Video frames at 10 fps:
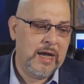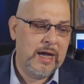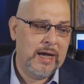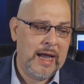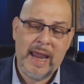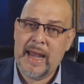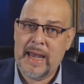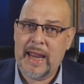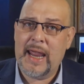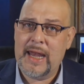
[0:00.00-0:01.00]
Uh,
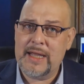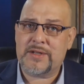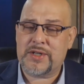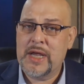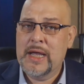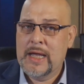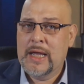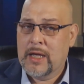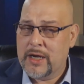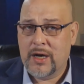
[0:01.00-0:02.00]
and and it's
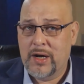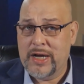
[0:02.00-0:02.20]
you know,